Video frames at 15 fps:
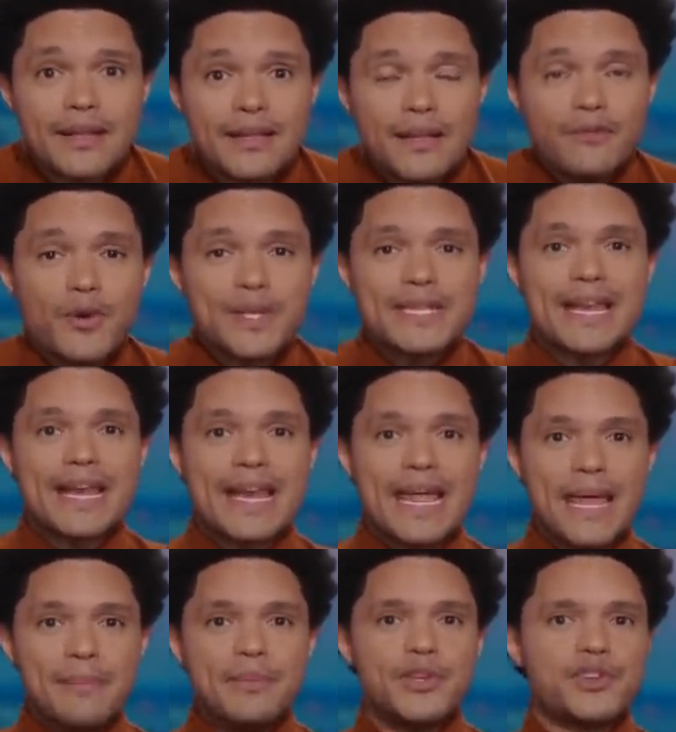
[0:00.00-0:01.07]
they've always had an
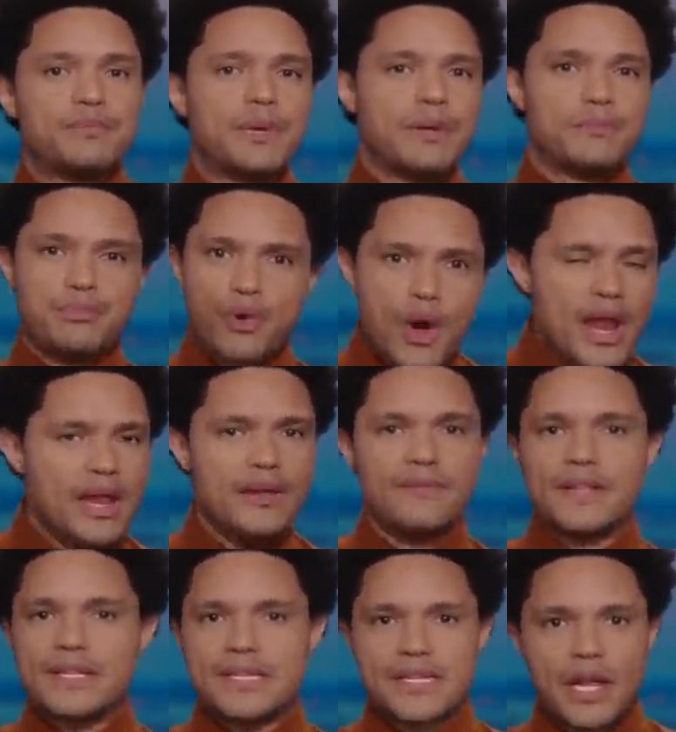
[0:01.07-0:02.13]
image of being
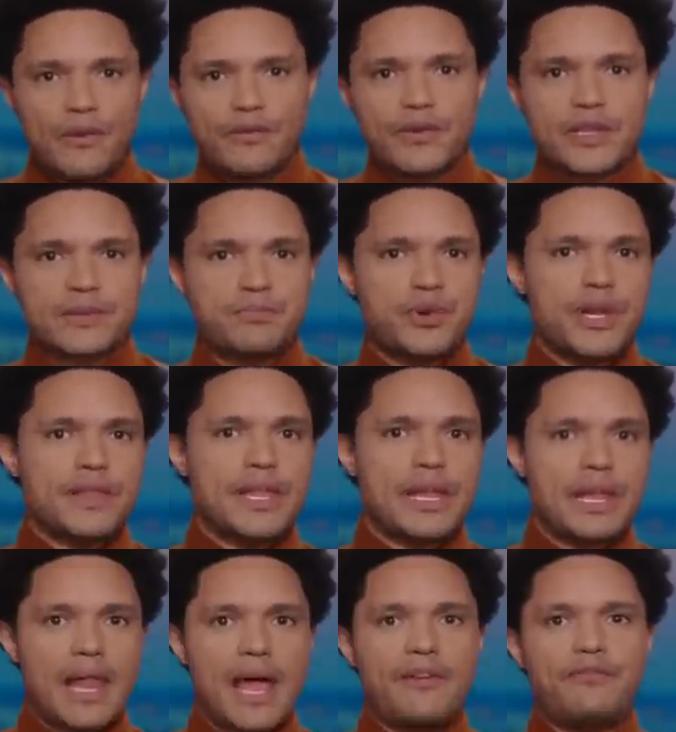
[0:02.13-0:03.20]
brave and selfless, putting their
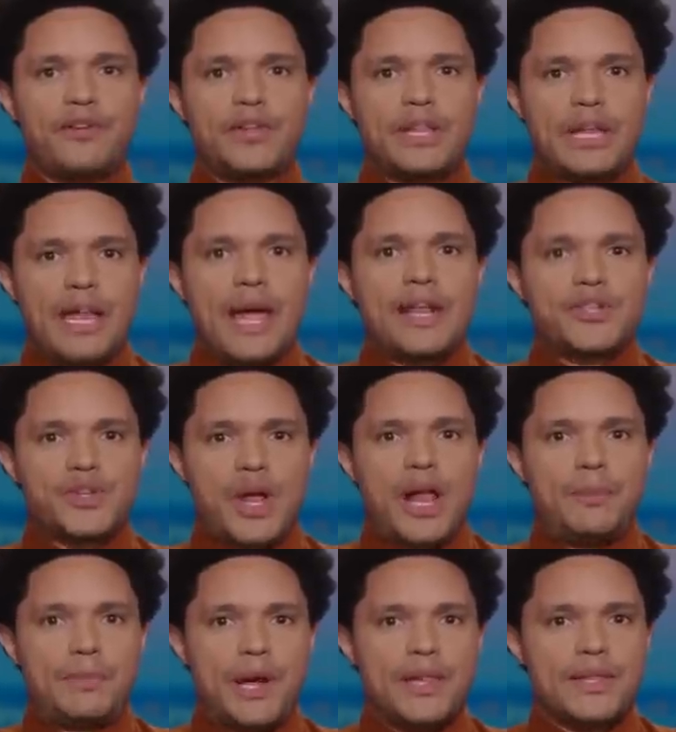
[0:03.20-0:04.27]
life on the line to
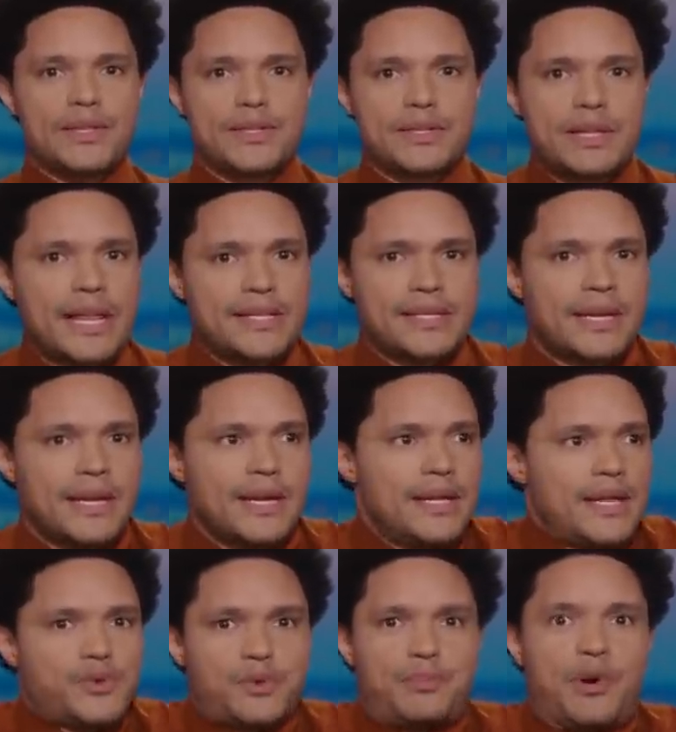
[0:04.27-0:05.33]
help others. That's,
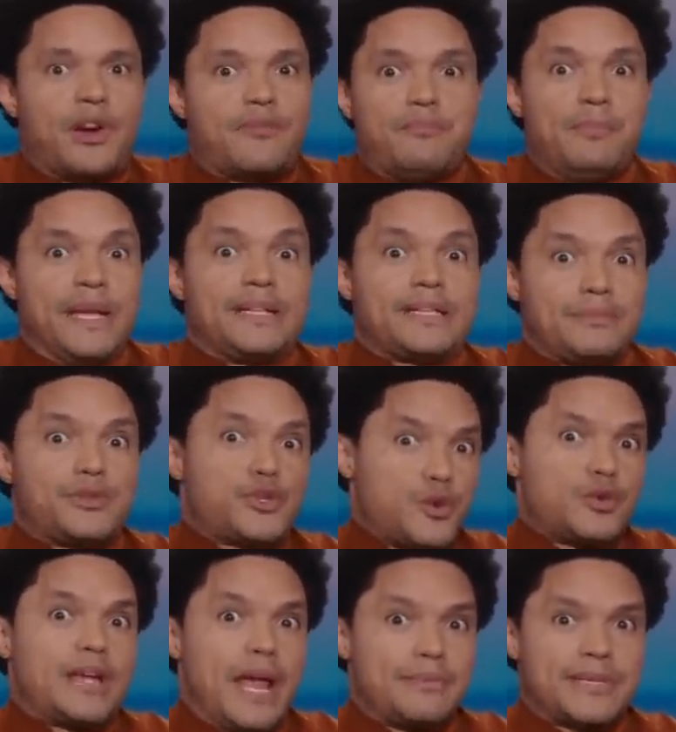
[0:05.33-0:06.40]
that's what part of makes them
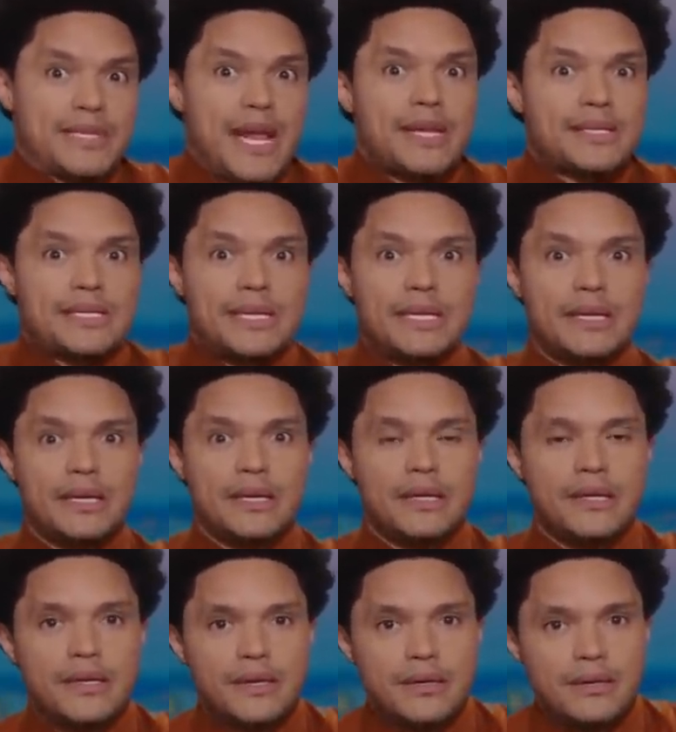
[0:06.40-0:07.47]
so damn sexy.
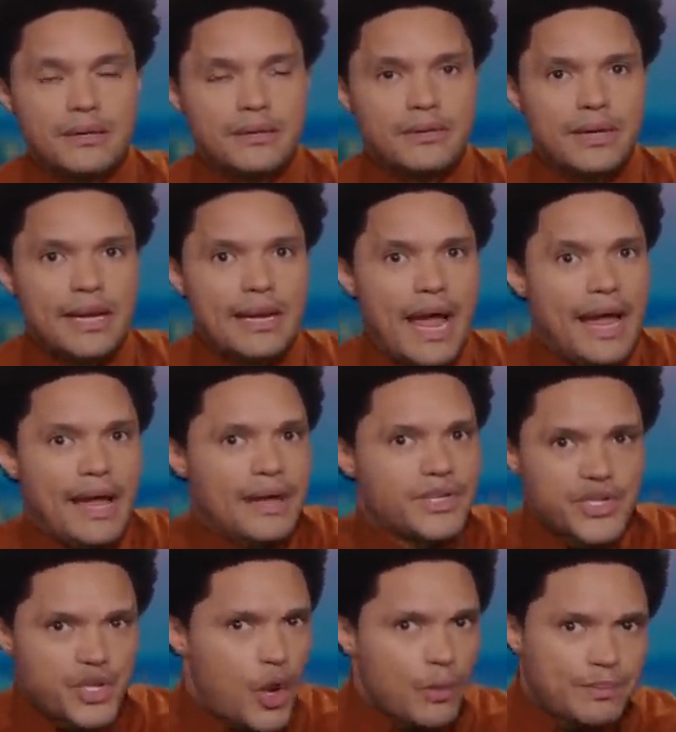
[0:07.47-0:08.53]
You know, and I, I
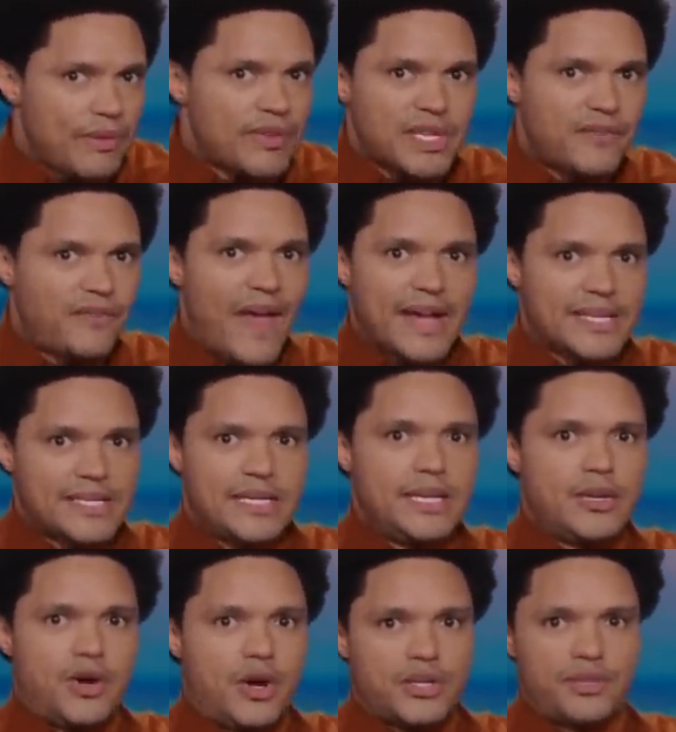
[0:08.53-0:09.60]
just hope that this
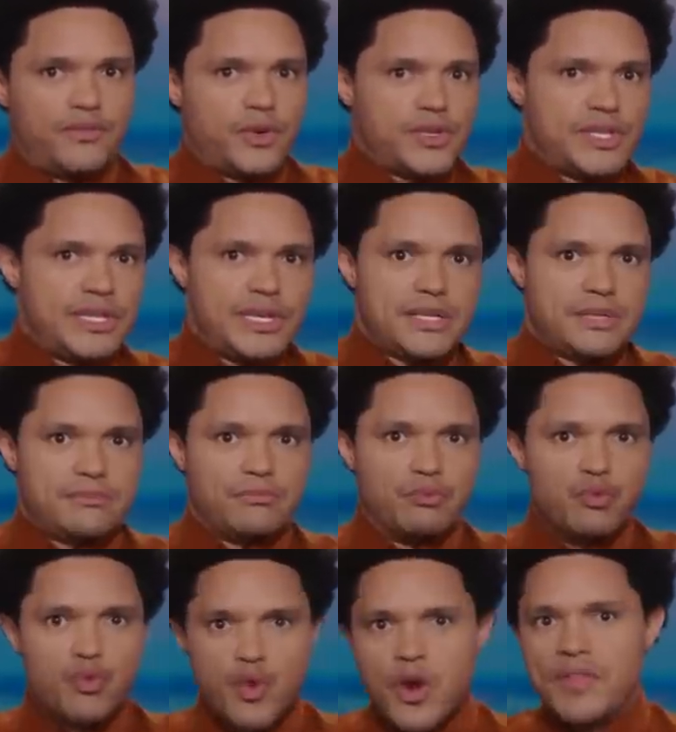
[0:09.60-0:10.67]
vaccine controversy doesn't
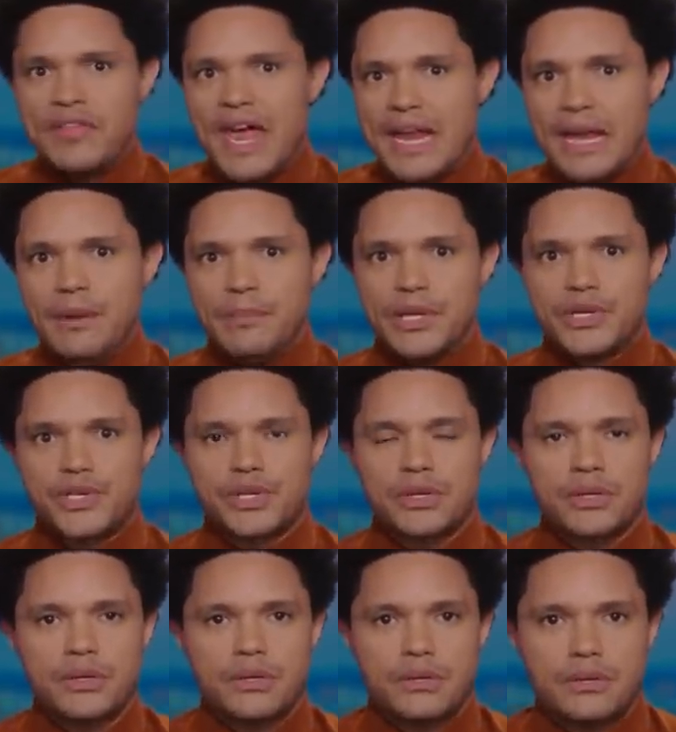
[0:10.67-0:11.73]
ruin that image.
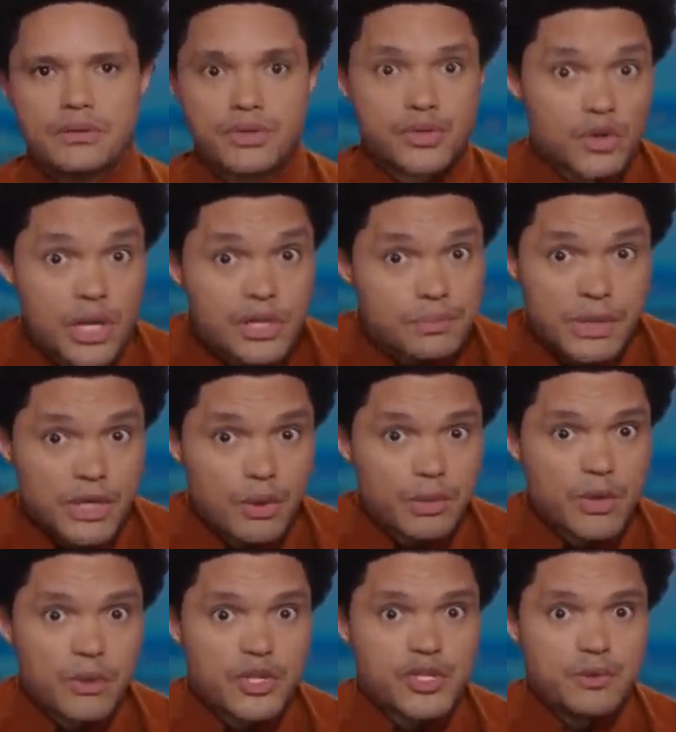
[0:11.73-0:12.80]
Because trust me,
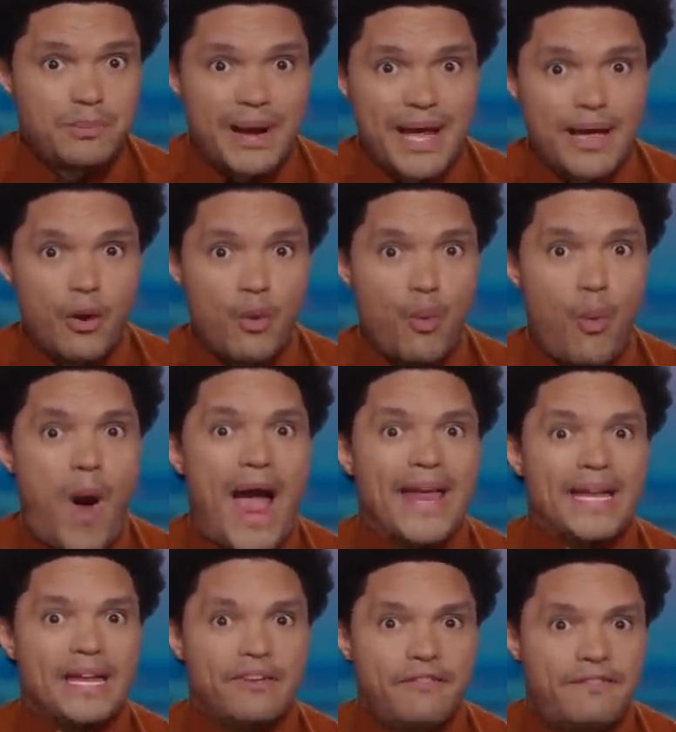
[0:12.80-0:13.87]
nobody wants to buy a
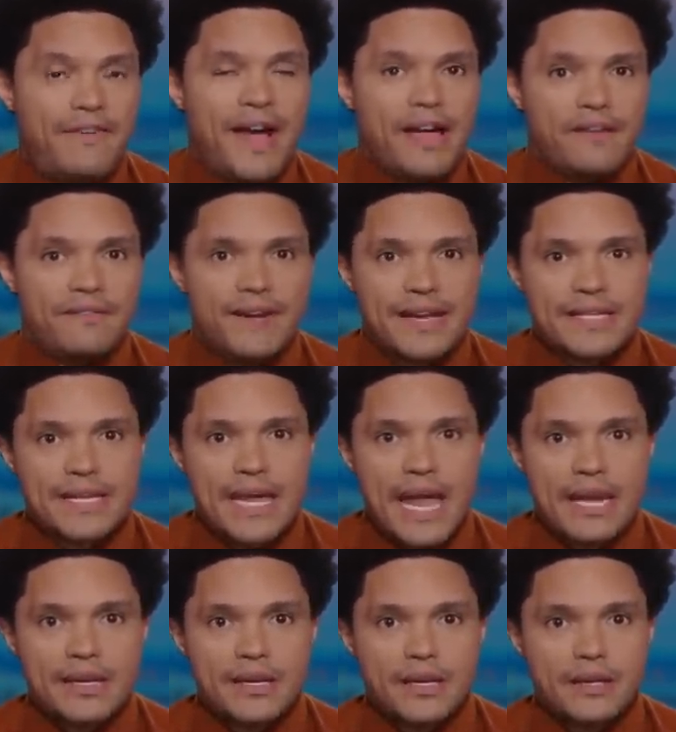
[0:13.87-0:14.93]
whiny firefighter
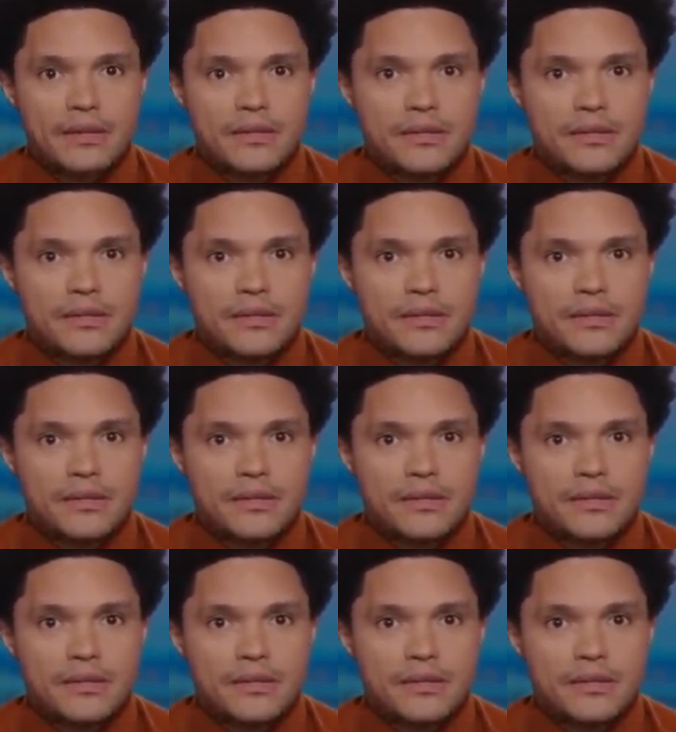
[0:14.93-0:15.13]
calendar.